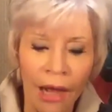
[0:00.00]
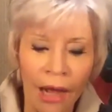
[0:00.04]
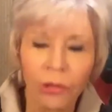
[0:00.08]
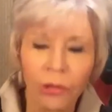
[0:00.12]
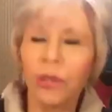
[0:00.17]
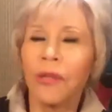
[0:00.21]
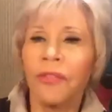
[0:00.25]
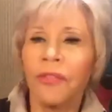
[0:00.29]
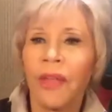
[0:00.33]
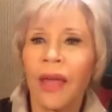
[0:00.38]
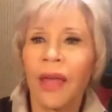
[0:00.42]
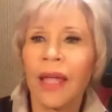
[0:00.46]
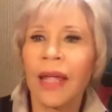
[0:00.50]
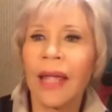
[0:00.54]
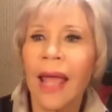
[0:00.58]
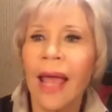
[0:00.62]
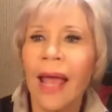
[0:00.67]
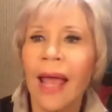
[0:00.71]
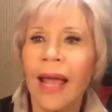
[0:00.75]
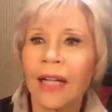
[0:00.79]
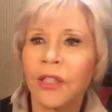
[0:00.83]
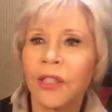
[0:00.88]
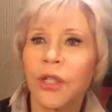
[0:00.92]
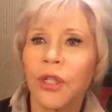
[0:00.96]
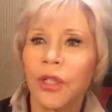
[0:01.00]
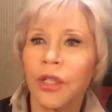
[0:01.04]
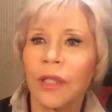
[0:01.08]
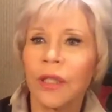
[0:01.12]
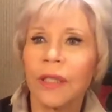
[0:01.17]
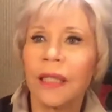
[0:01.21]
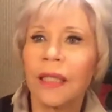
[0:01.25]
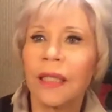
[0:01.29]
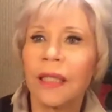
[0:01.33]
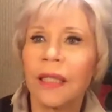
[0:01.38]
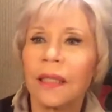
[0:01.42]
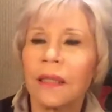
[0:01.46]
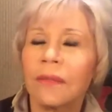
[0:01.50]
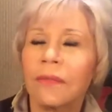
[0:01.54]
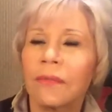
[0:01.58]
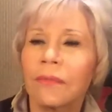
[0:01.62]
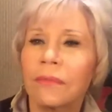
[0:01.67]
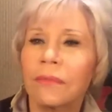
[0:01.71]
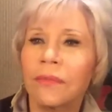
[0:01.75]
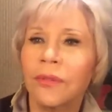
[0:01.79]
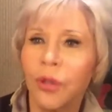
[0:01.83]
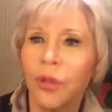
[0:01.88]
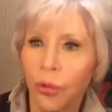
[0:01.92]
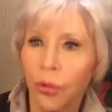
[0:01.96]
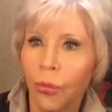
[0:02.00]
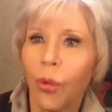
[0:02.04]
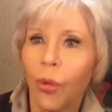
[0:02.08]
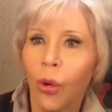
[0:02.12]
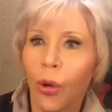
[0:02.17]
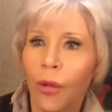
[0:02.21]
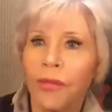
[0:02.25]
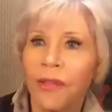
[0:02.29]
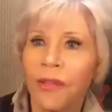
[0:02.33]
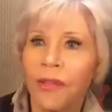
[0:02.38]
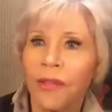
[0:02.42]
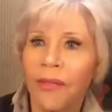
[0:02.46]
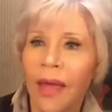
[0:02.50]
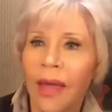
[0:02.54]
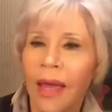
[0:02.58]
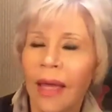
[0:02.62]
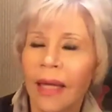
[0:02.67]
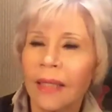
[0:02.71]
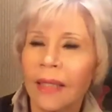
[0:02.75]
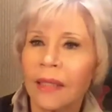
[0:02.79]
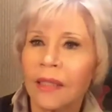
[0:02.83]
could they actually do more than that?